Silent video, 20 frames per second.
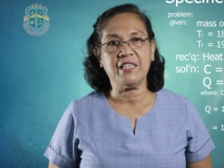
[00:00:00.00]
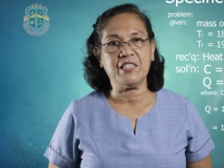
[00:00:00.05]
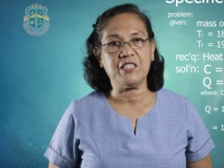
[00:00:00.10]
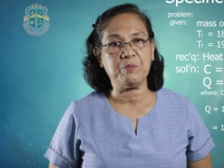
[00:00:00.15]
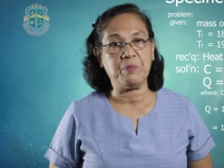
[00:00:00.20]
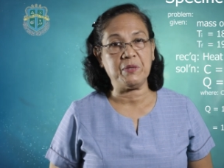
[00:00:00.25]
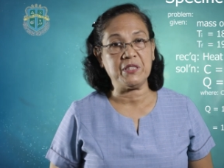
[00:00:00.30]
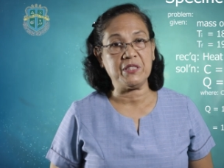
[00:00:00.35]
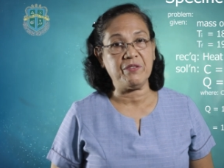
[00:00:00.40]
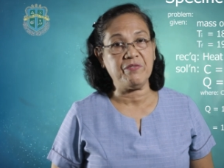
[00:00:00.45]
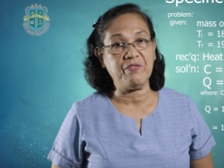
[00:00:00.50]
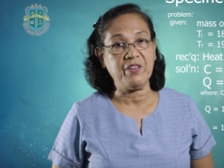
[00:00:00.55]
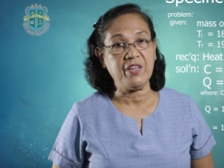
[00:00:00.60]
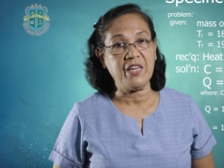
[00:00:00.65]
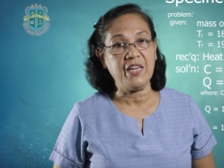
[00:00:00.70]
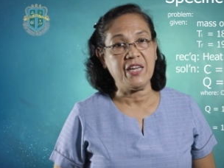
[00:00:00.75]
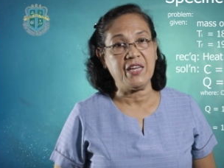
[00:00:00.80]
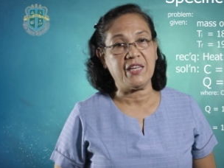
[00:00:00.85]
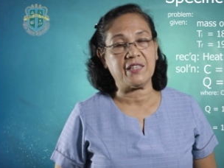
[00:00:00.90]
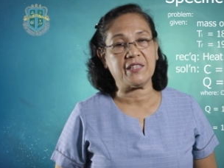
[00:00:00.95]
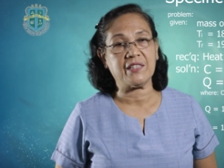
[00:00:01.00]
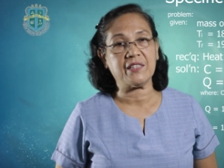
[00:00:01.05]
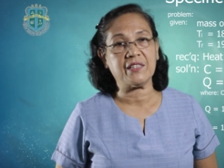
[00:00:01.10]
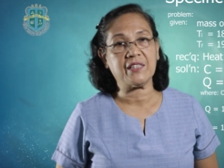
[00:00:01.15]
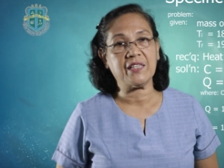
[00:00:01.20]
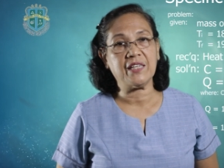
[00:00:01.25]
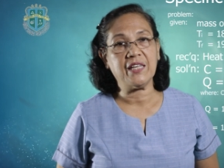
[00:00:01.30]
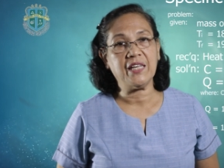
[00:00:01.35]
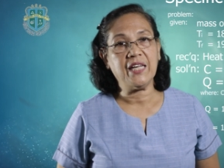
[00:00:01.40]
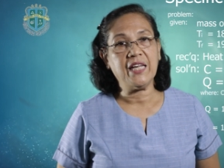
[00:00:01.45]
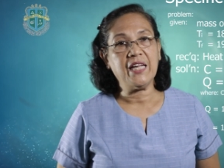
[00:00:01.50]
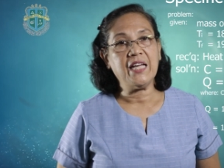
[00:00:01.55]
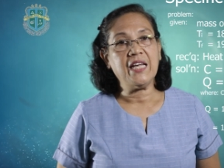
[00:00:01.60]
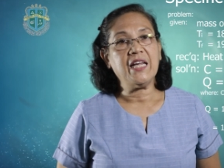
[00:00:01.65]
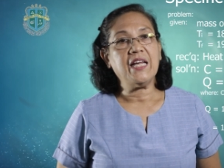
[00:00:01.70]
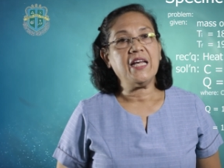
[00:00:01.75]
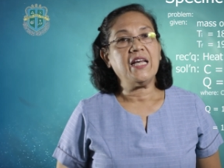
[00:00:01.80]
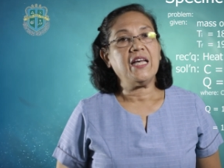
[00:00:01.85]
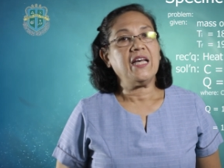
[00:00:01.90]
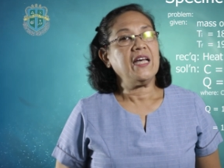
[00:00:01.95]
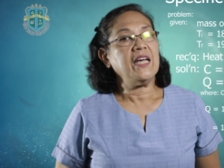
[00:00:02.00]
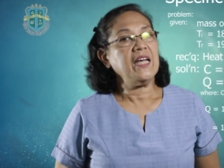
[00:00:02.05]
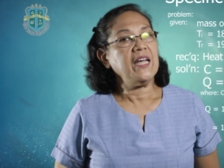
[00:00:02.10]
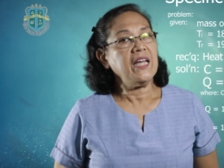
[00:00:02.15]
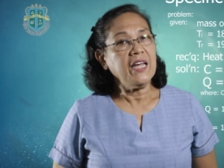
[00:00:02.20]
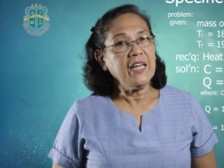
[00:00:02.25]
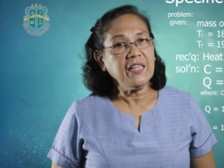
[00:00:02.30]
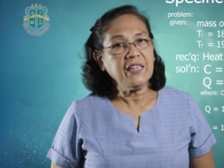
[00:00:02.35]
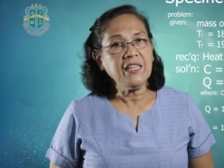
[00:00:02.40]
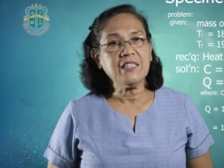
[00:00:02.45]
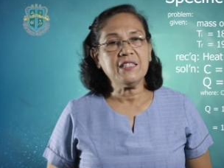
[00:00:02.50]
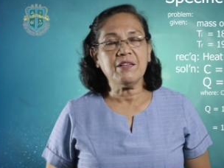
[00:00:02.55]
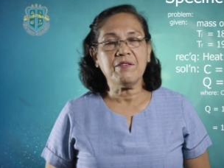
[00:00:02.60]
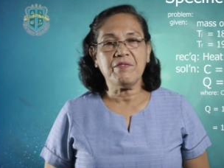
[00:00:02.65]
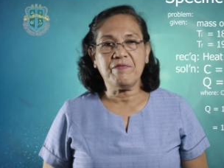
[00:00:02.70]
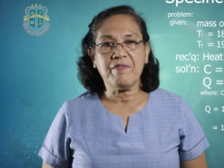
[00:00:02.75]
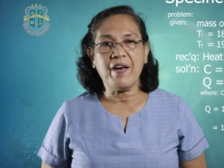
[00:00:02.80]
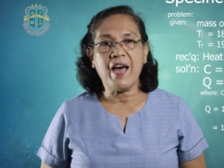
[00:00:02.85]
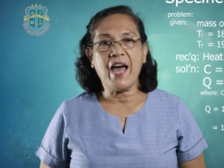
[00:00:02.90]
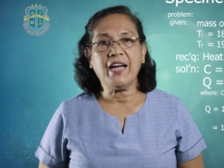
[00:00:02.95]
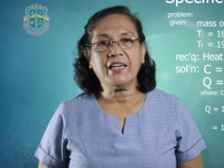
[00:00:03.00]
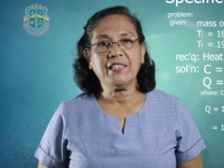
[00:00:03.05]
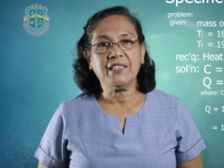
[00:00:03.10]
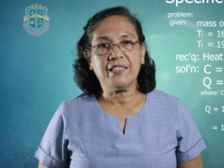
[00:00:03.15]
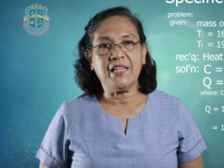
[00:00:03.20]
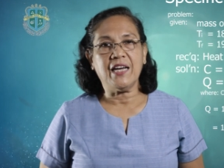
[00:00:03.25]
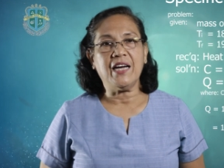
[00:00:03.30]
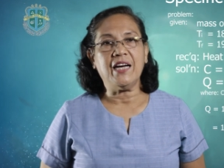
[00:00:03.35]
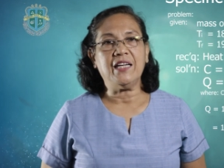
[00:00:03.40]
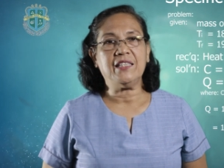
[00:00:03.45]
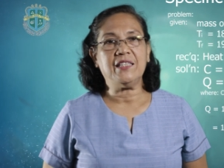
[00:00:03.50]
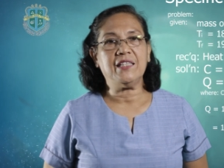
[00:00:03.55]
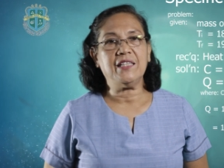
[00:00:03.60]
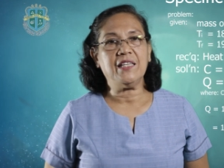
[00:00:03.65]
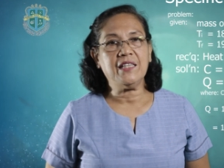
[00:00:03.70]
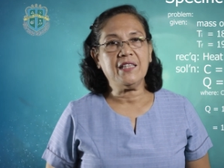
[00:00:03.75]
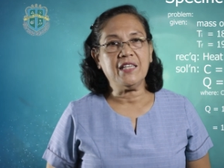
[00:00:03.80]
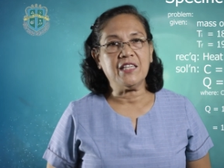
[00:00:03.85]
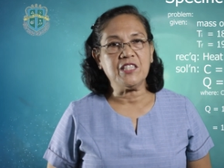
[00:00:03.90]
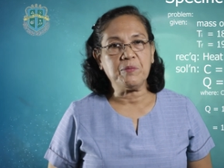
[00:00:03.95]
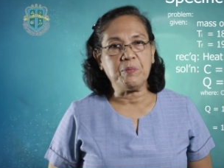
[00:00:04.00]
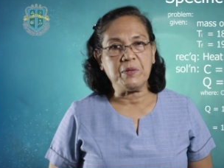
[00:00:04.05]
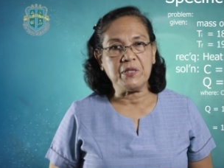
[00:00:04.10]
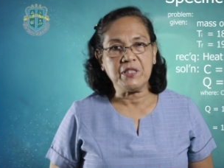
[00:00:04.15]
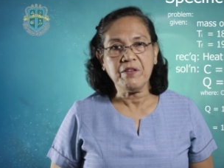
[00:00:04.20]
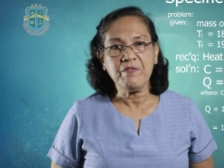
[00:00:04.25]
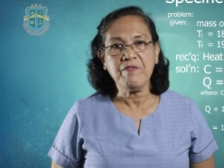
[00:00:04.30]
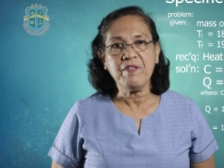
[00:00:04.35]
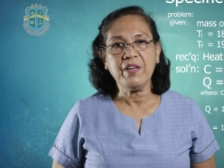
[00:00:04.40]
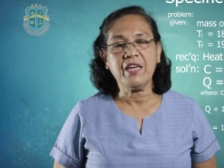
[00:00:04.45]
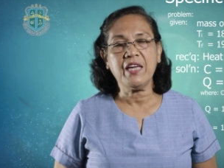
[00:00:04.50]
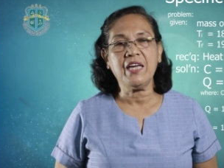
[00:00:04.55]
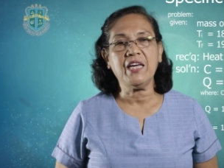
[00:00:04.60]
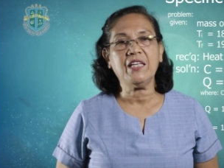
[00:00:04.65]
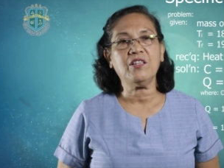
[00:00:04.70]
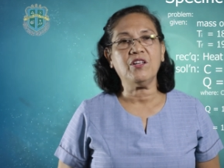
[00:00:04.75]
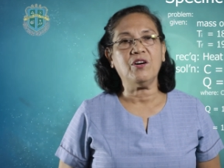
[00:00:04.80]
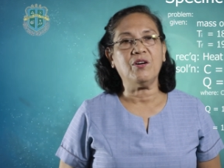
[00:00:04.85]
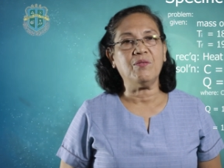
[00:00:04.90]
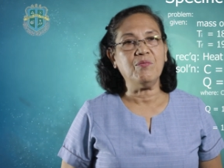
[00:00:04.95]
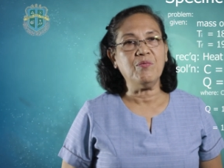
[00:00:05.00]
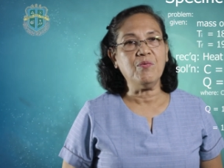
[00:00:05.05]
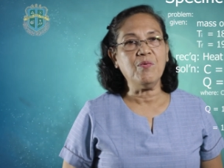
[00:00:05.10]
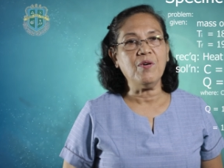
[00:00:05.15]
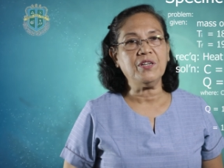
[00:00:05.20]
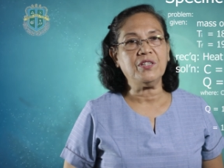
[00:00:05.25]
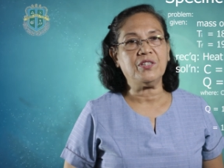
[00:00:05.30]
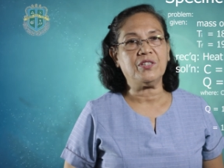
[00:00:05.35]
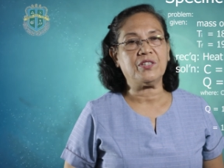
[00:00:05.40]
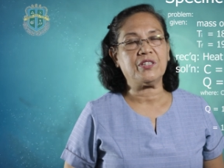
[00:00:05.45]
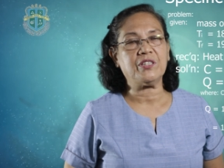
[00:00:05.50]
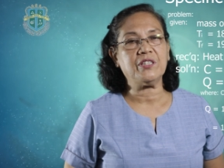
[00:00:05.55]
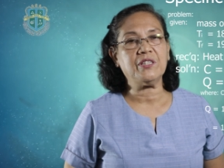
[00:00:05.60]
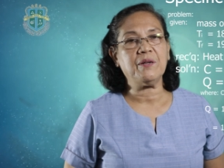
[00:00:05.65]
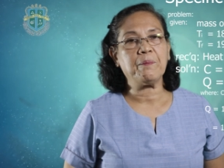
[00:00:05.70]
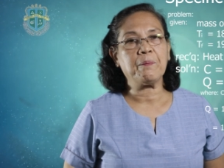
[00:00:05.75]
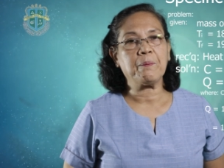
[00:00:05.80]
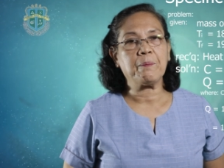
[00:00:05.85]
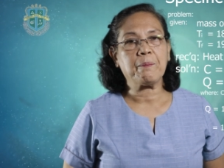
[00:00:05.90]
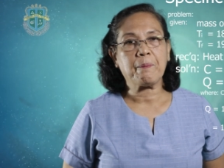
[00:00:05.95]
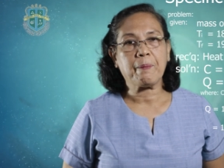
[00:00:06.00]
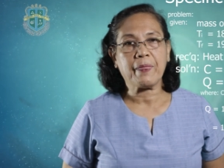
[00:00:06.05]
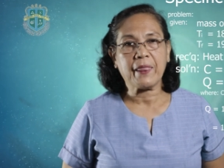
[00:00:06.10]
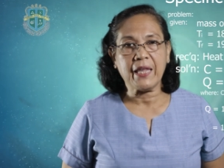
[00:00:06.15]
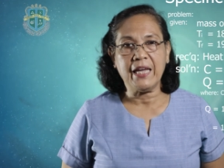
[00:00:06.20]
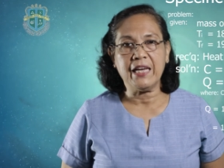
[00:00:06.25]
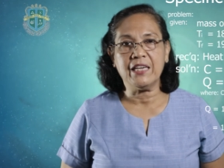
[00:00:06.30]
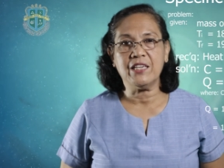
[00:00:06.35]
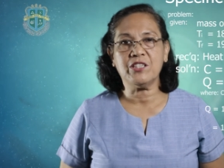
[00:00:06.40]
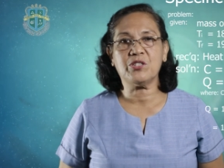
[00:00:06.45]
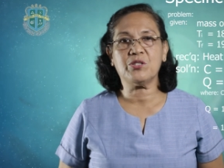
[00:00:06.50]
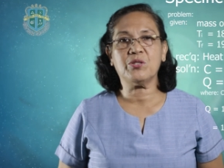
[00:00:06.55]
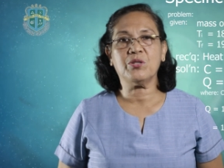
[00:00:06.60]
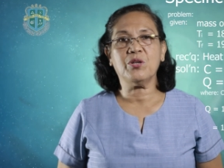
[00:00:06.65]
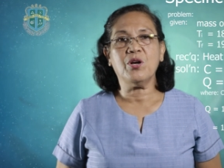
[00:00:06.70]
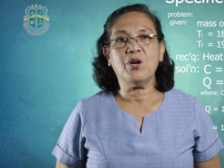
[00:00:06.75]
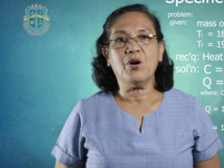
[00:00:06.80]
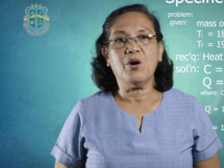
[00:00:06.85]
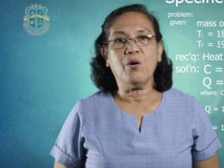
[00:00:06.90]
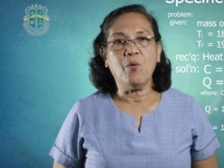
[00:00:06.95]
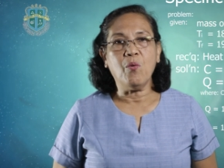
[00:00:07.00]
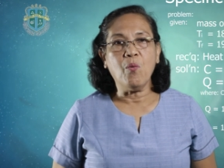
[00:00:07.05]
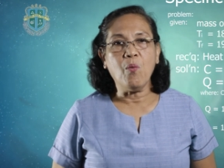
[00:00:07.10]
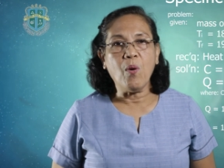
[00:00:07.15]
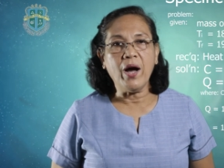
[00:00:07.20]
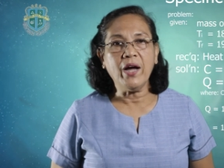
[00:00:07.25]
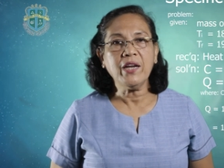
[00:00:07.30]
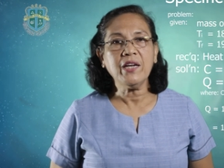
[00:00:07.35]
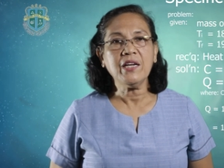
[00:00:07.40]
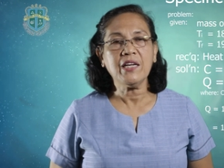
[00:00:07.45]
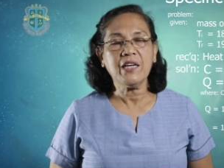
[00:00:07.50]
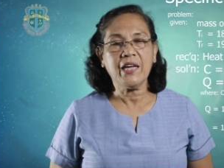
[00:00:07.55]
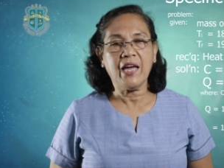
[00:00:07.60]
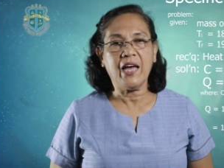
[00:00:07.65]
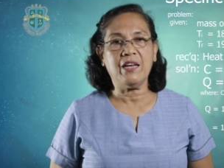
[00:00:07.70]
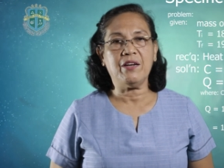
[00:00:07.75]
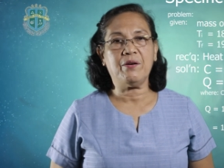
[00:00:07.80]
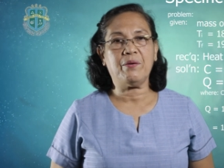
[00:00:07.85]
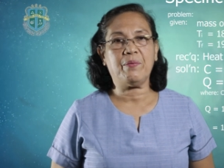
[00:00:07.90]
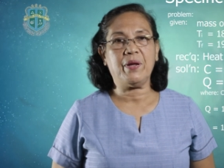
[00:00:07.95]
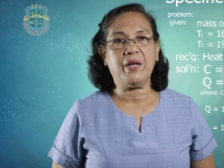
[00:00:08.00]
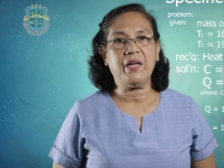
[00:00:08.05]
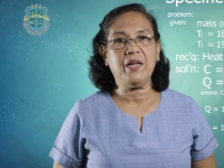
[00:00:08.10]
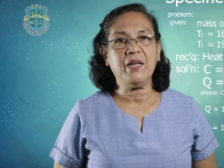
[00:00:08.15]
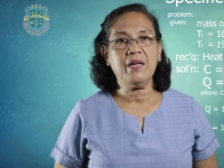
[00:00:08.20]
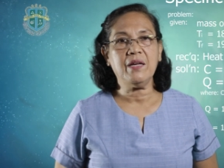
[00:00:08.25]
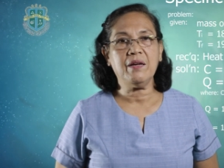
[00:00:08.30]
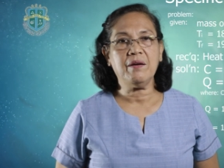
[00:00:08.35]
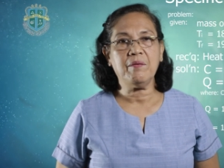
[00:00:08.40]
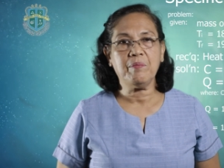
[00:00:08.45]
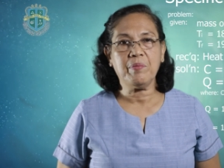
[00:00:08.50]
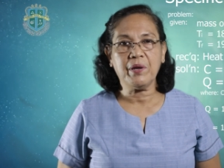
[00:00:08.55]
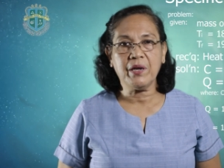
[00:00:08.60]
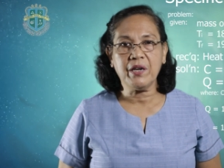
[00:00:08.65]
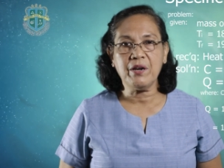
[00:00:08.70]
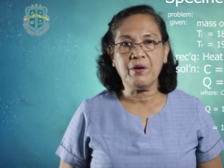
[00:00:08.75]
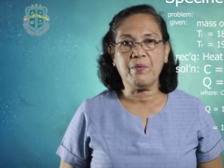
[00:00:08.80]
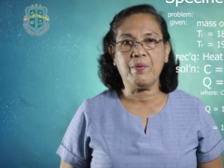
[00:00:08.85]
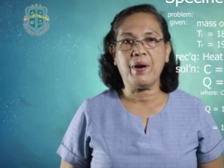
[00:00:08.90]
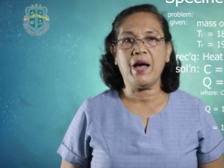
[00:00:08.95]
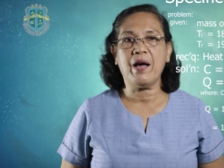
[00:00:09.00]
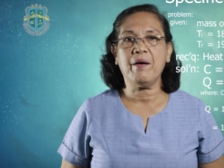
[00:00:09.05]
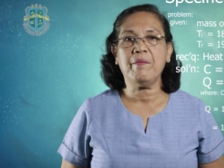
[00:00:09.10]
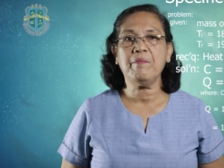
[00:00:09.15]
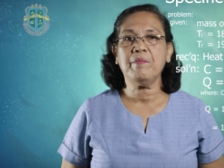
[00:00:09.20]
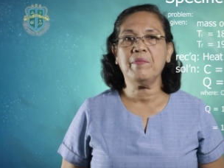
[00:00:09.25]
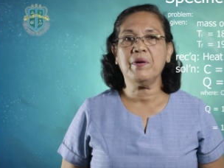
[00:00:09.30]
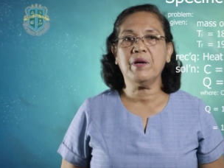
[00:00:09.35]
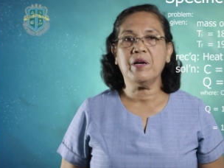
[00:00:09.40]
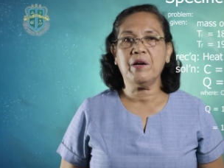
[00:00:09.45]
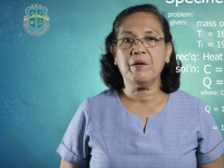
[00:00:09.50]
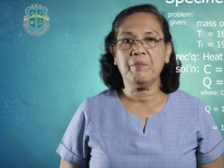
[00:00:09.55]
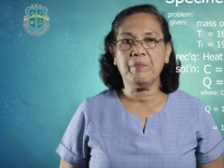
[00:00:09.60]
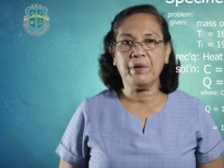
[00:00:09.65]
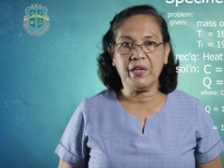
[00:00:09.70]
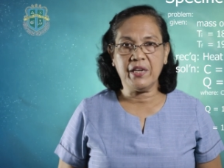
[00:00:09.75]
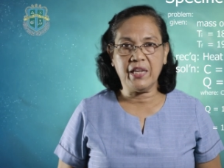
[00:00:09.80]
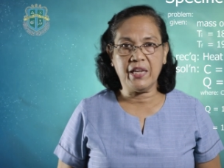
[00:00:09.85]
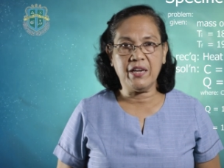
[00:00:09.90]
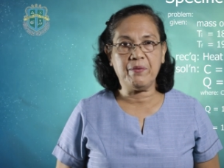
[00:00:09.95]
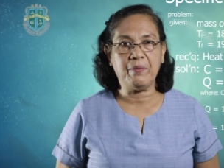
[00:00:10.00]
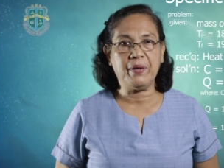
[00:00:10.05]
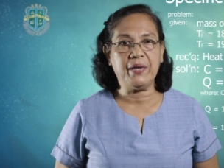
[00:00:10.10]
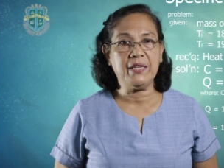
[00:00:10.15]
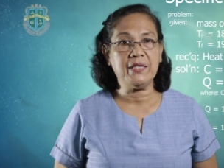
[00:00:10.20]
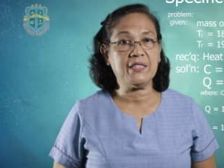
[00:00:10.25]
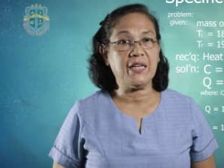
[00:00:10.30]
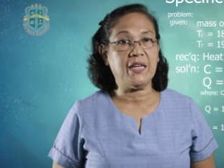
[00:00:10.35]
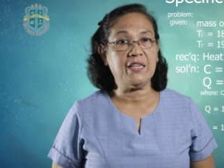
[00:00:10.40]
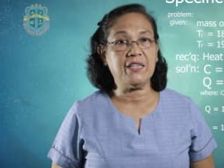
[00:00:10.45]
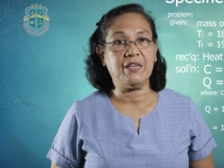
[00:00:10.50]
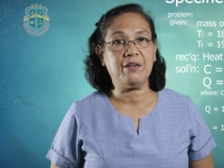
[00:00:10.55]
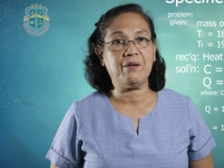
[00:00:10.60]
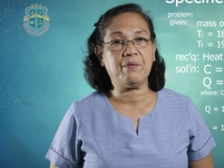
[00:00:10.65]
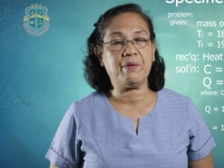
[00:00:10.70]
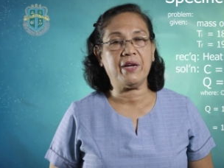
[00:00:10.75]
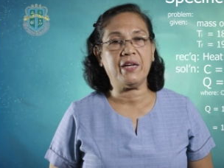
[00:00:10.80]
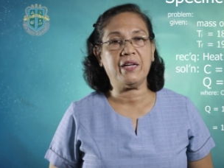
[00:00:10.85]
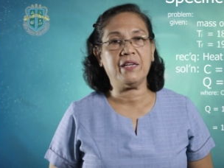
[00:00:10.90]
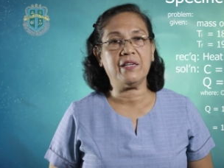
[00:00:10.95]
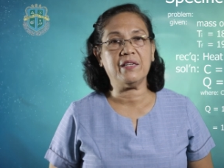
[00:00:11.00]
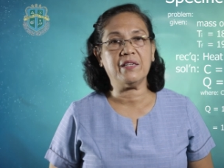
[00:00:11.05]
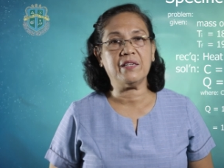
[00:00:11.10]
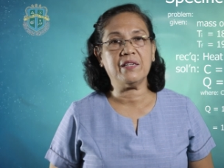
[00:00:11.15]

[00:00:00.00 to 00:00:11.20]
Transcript: the specific heat. It is a fact that the specific heat of water is 1 calorie per gram per degree centigrade.